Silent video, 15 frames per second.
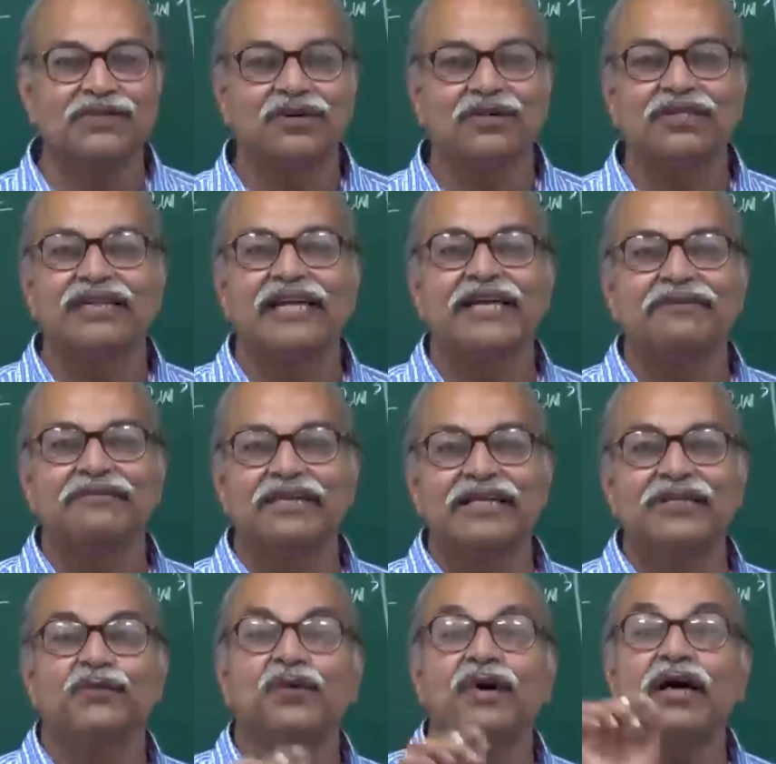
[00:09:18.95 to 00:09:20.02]
on the
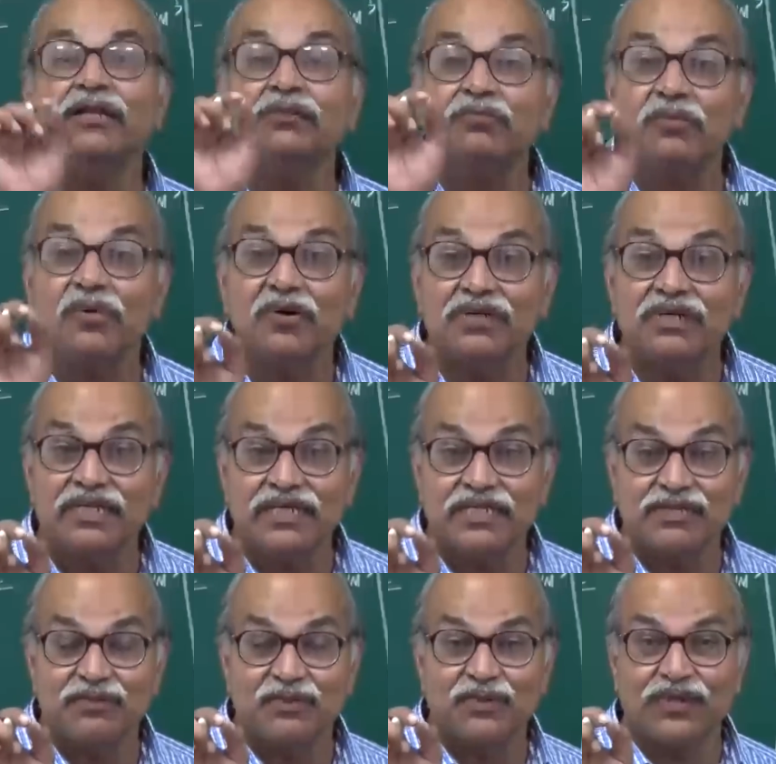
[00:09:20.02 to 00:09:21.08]
average 1 bond
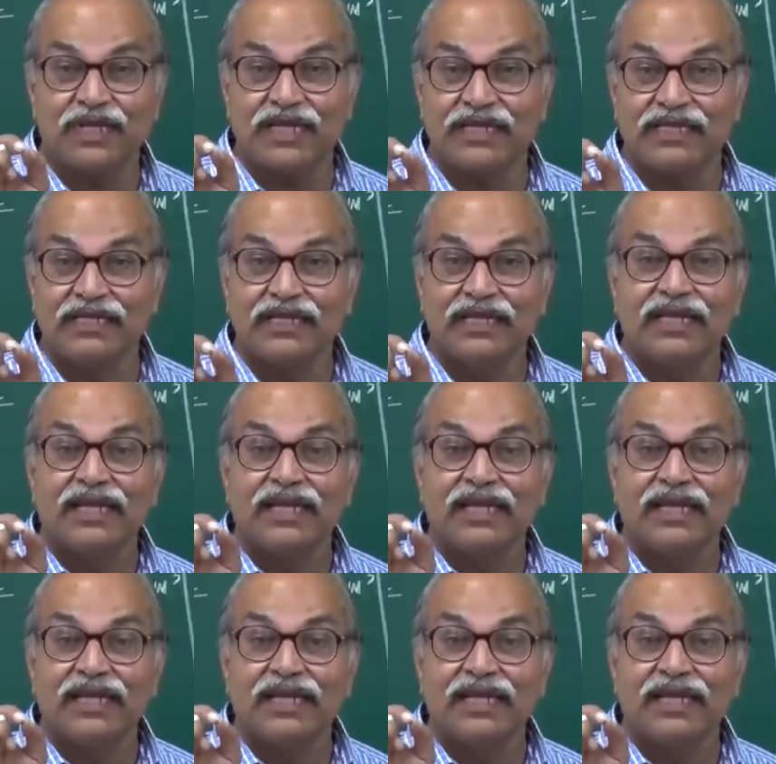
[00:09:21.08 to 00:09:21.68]
is broken